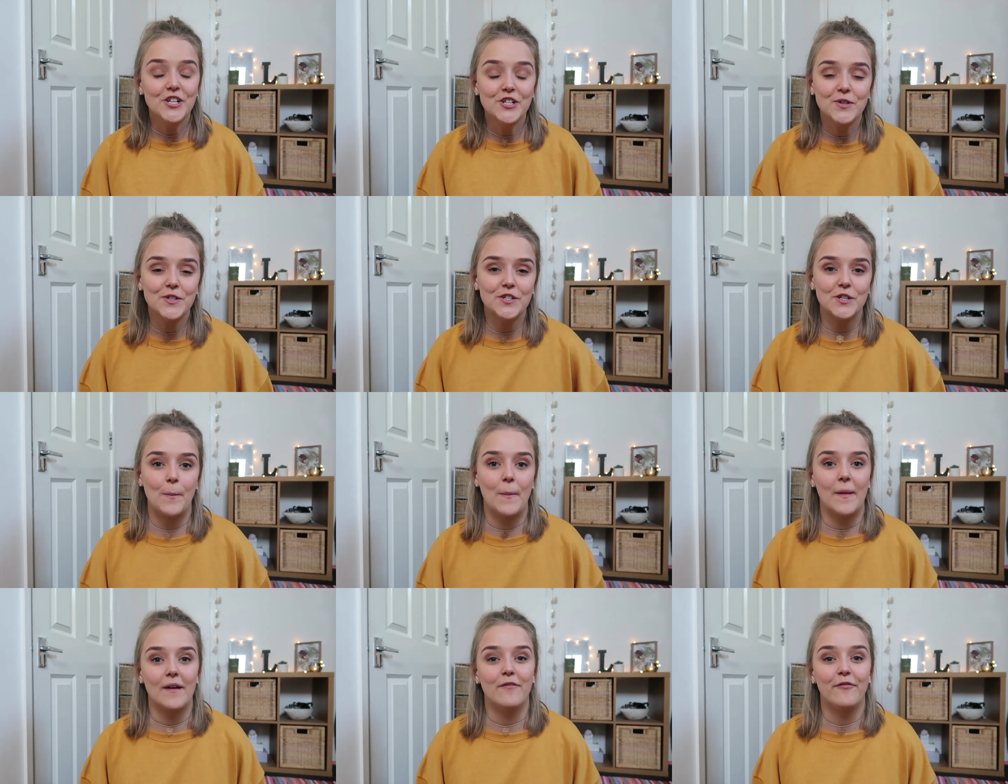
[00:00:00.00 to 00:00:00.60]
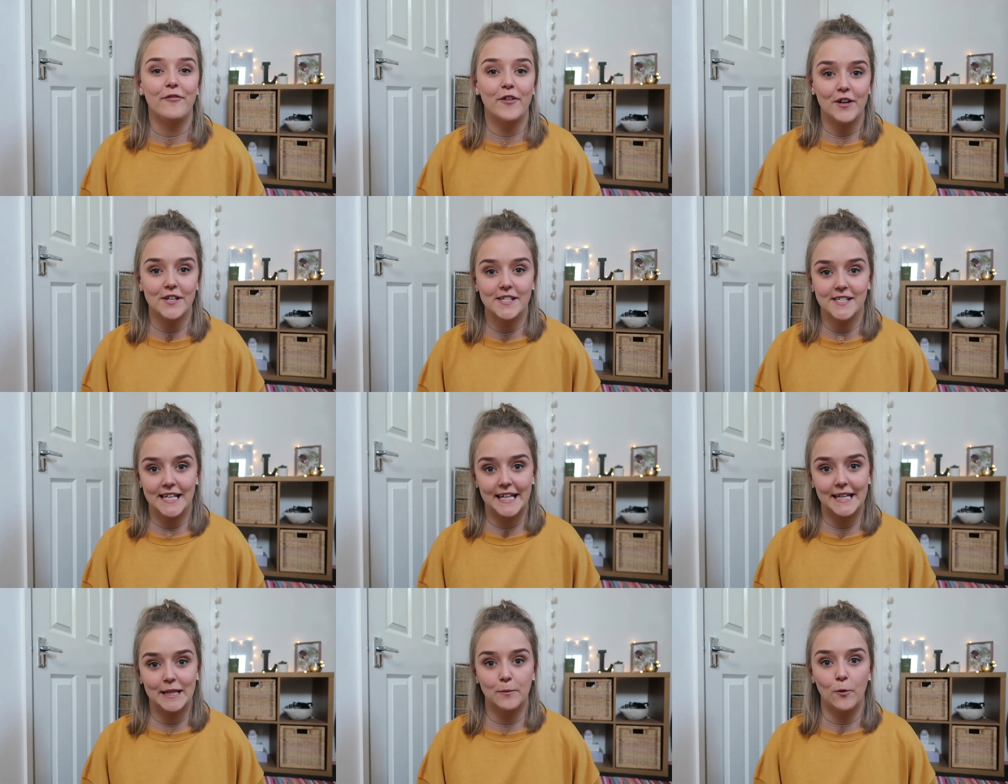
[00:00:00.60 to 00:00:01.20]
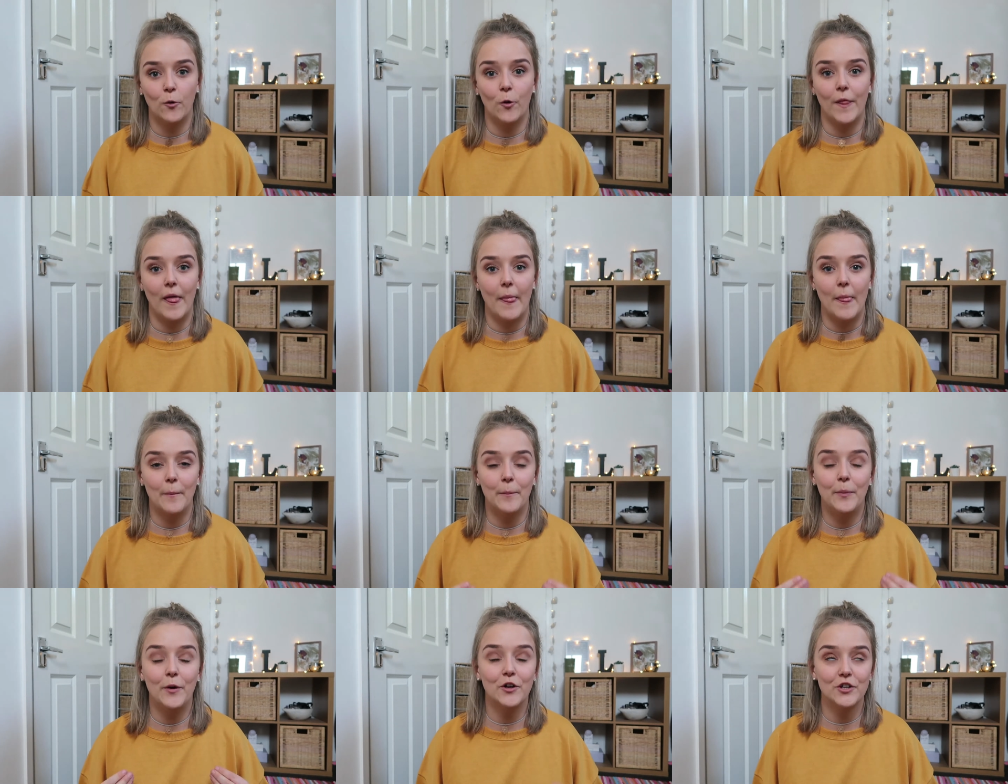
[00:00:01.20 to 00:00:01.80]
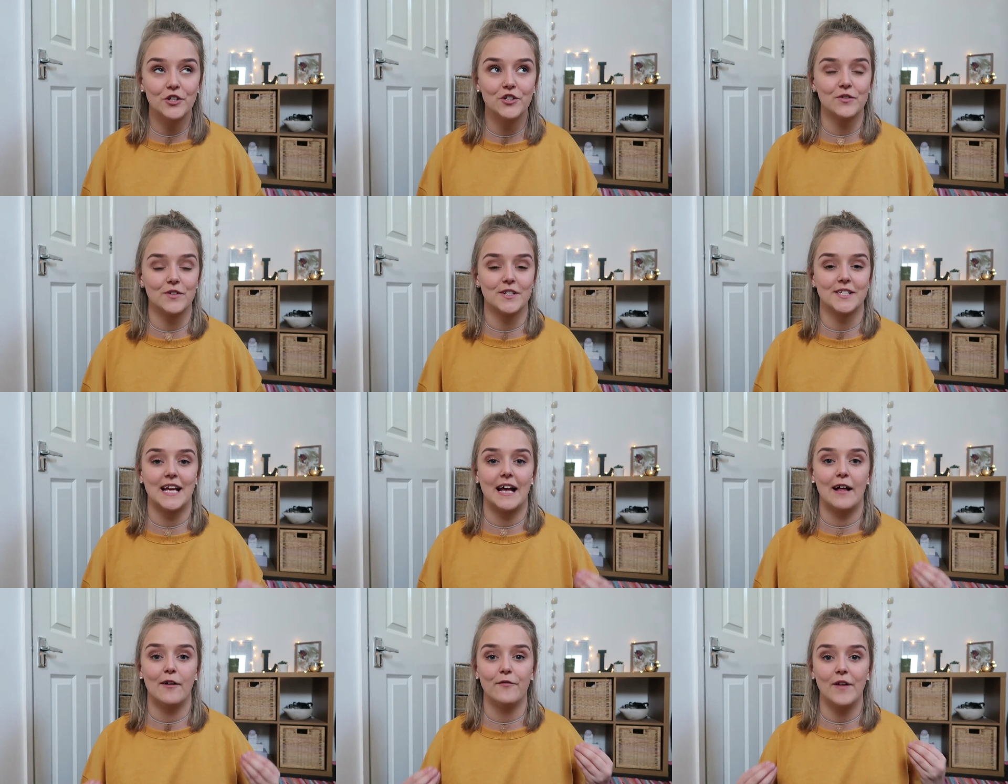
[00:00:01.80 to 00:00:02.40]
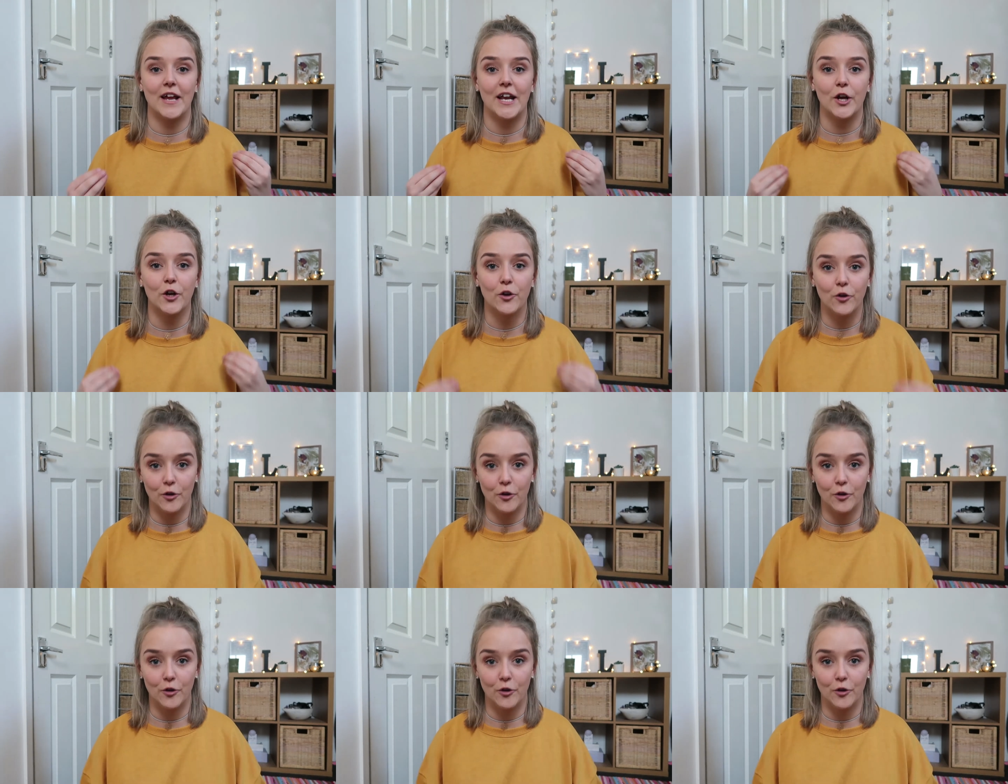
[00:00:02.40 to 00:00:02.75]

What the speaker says: and do something first thing in the morning that puts yourself in a